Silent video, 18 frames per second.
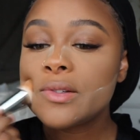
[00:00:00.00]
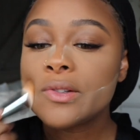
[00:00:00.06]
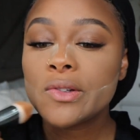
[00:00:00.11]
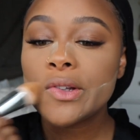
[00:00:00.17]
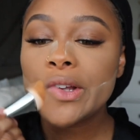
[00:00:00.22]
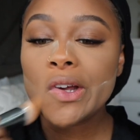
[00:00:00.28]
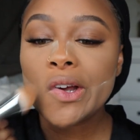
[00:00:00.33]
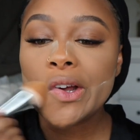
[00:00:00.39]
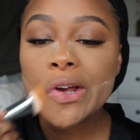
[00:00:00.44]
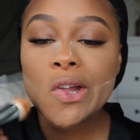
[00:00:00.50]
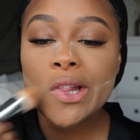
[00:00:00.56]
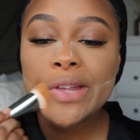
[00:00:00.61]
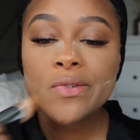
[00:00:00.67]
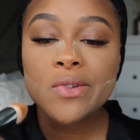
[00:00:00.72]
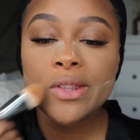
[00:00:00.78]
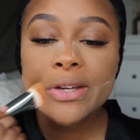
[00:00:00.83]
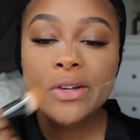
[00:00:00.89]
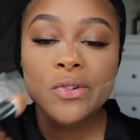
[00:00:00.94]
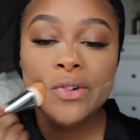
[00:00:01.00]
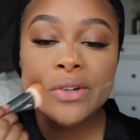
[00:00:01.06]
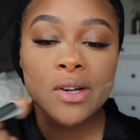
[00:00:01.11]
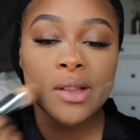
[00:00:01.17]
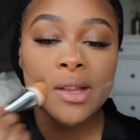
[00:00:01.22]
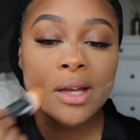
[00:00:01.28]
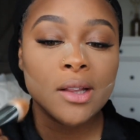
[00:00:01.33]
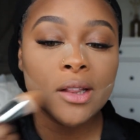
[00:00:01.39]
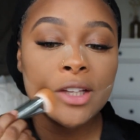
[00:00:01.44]
So yeah, I'll leave it there for
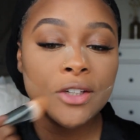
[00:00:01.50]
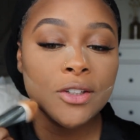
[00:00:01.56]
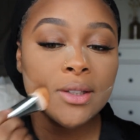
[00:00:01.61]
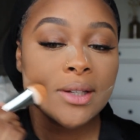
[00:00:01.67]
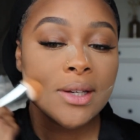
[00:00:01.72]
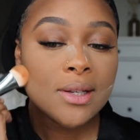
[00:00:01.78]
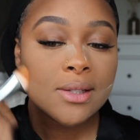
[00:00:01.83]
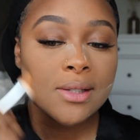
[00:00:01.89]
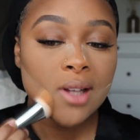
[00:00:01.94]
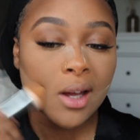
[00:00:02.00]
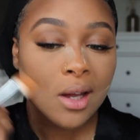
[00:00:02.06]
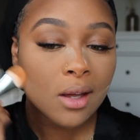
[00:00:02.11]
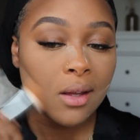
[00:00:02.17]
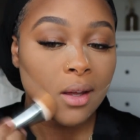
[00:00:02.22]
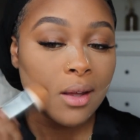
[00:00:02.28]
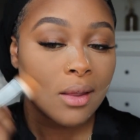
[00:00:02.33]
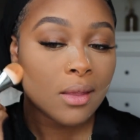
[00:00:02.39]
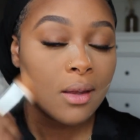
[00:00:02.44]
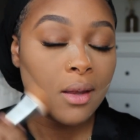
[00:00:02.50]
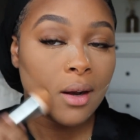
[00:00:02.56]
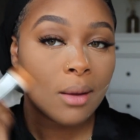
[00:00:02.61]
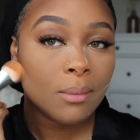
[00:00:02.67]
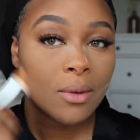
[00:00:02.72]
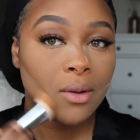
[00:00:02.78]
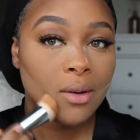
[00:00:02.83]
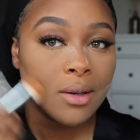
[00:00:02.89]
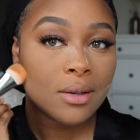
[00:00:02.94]
like literally a second and then
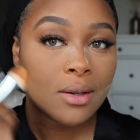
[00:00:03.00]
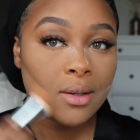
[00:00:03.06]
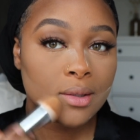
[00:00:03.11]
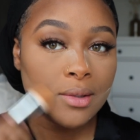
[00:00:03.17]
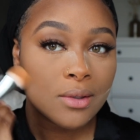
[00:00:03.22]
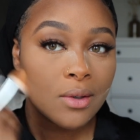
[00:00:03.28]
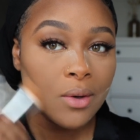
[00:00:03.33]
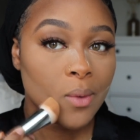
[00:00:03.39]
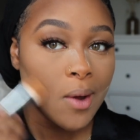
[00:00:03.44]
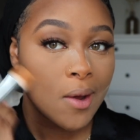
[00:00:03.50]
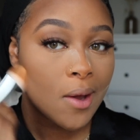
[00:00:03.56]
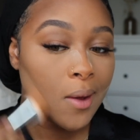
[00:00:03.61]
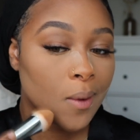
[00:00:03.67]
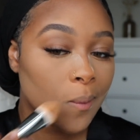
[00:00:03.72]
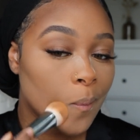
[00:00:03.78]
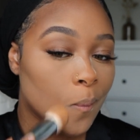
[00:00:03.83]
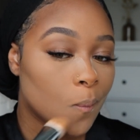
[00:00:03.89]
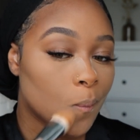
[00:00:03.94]
I'm gonna dust it away.